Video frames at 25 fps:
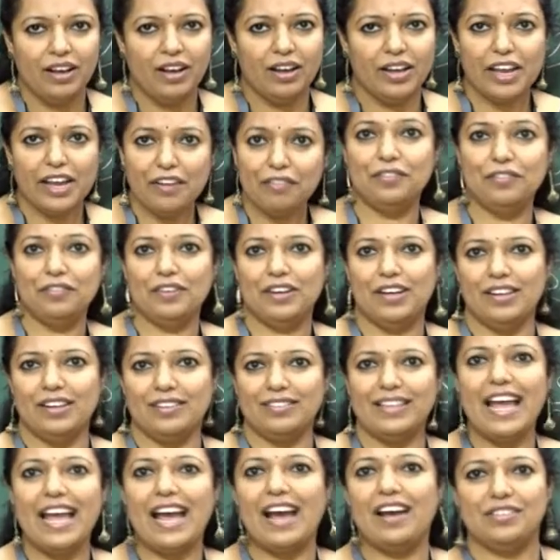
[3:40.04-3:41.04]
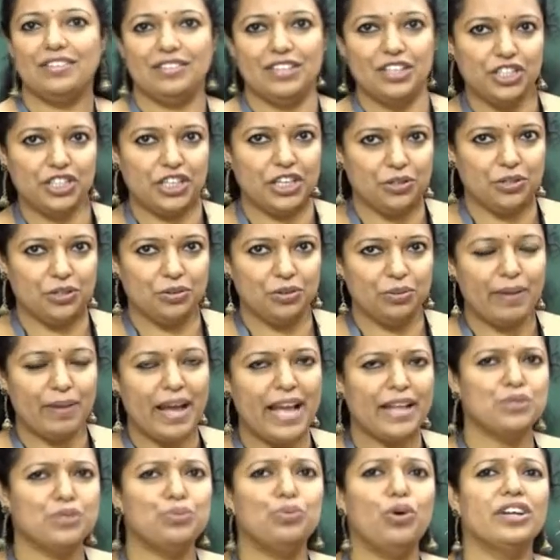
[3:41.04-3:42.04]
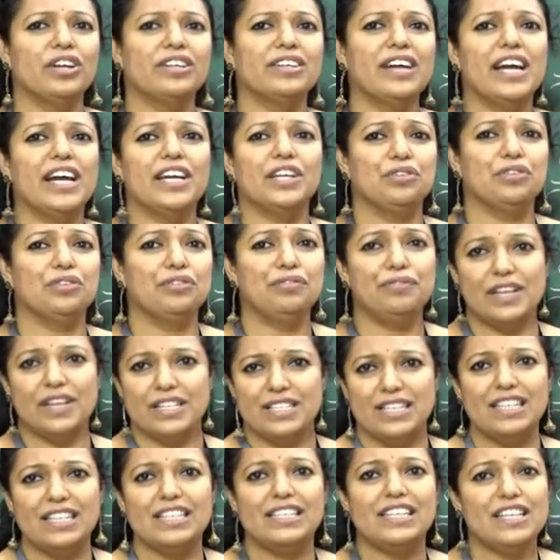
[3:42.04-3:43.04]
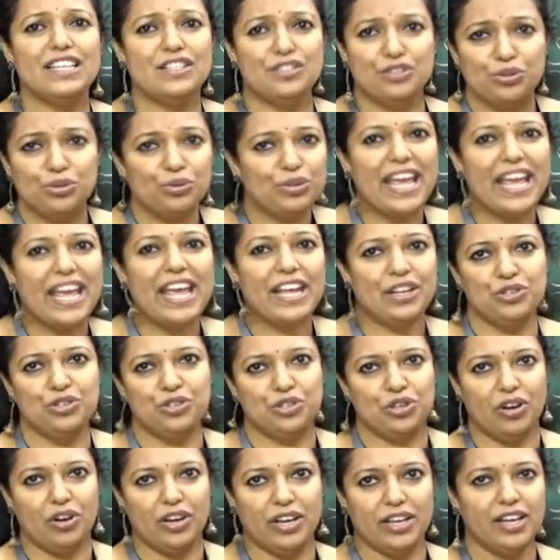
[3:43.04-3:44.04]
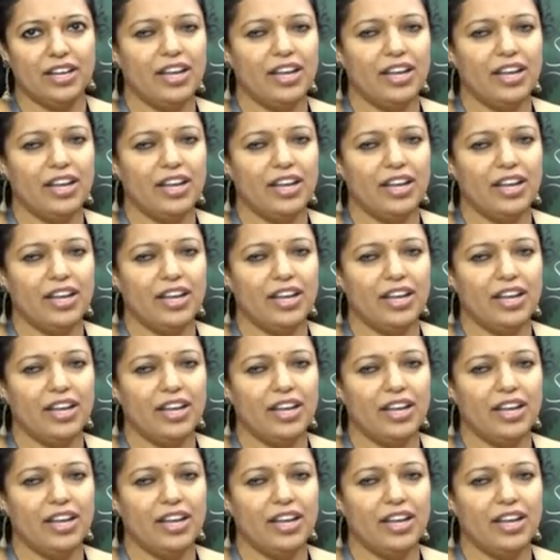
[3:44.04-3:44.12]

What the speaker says: If they are the scheduled banks, what kind of facilities do they enjoy?